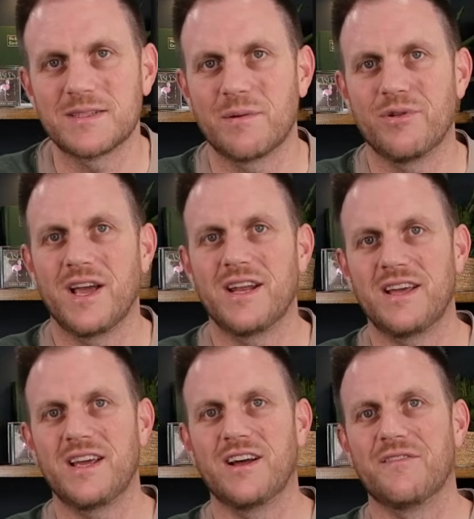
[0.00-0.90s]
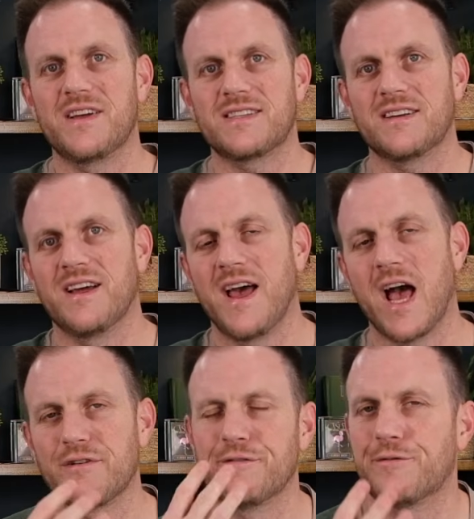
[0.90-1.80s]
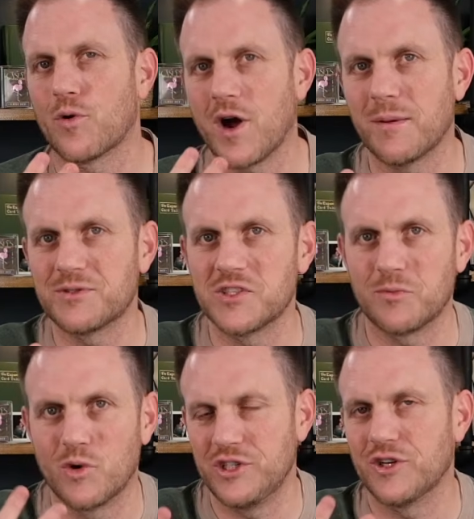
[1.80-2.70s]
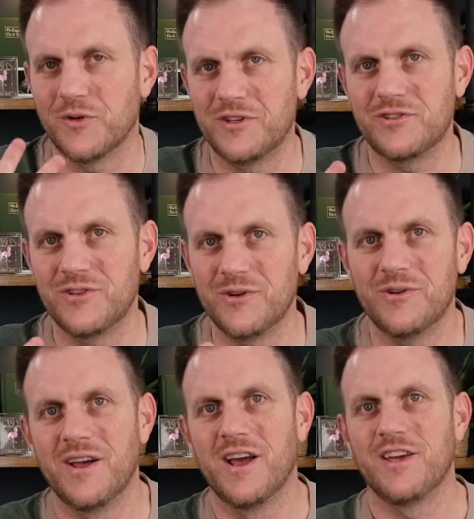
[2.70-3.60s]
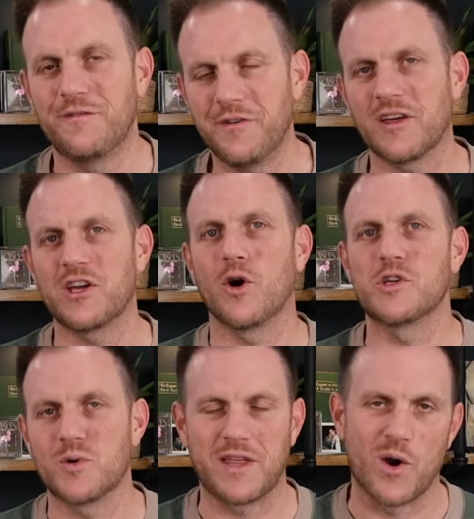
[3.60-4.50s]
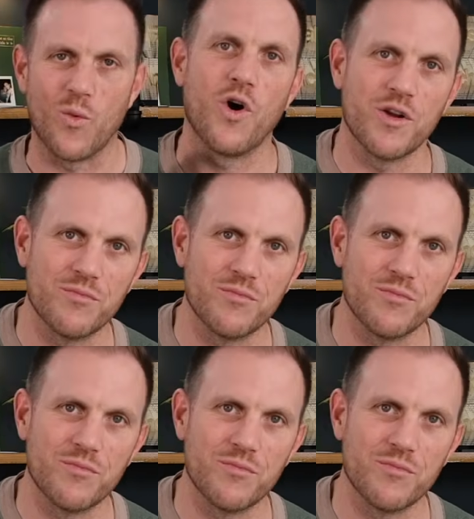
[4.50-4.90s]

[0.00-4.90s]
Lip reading: I played, this having 4 options, but what you can only do 2, you feel like you always want that one